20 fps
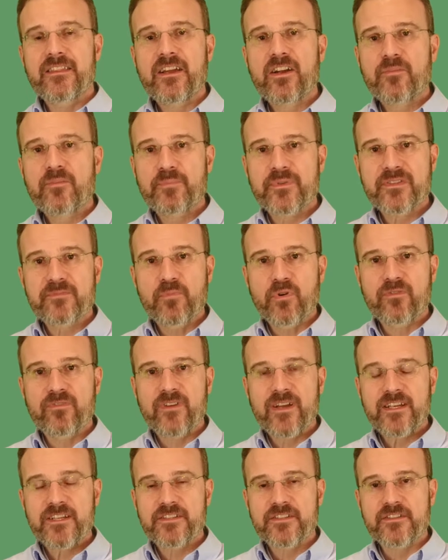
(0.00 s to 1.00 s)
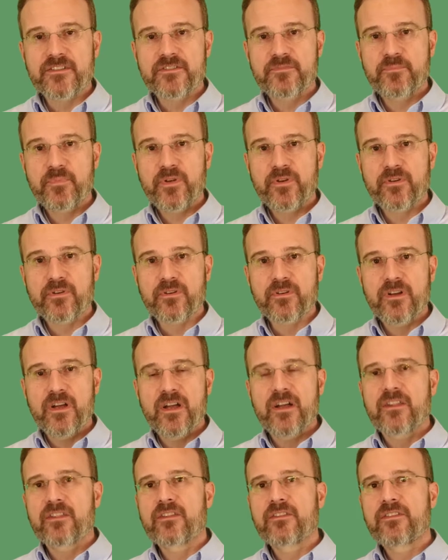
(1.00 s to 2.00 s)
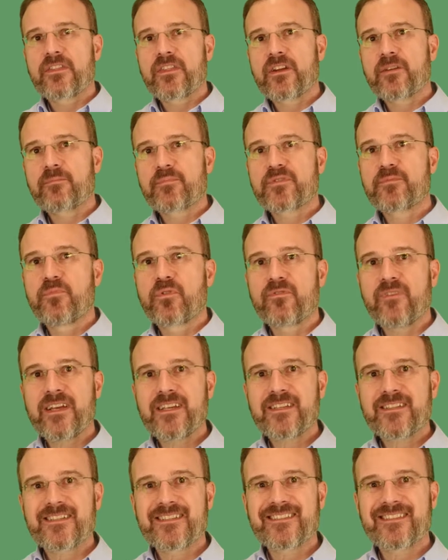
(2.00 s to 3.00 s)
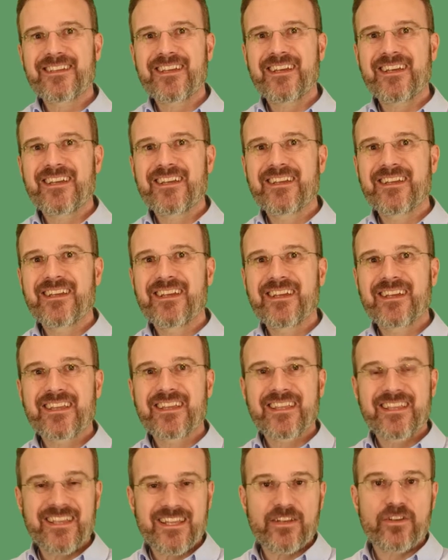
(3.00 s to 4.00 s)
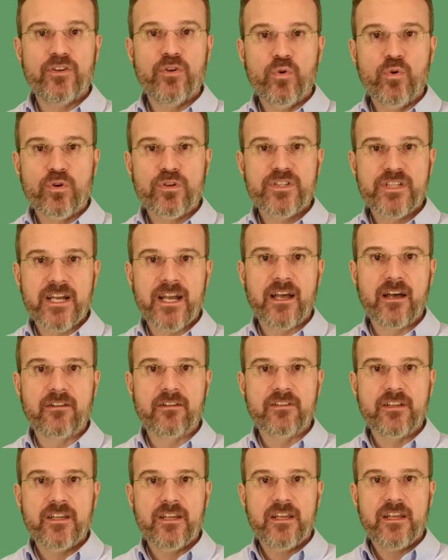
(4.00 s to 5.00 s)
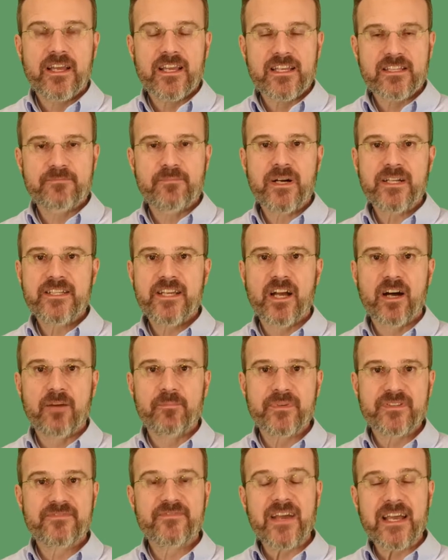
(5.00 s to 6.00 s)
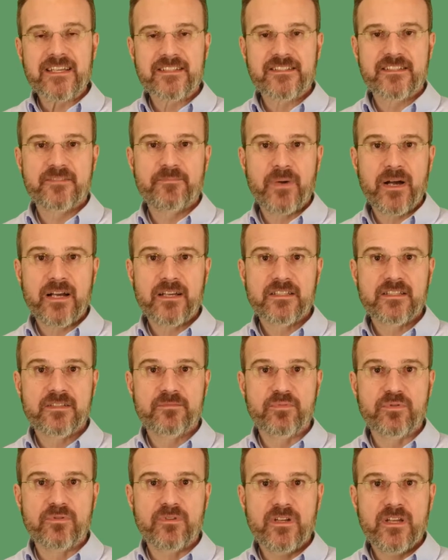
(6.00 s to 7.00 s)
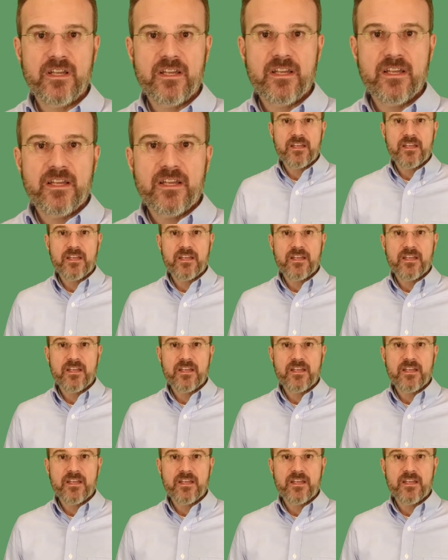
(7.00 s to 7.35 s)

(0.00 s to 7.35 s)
the therapist's motivation is pure. The therapist's motivation is to get your child as much help as fast as possible.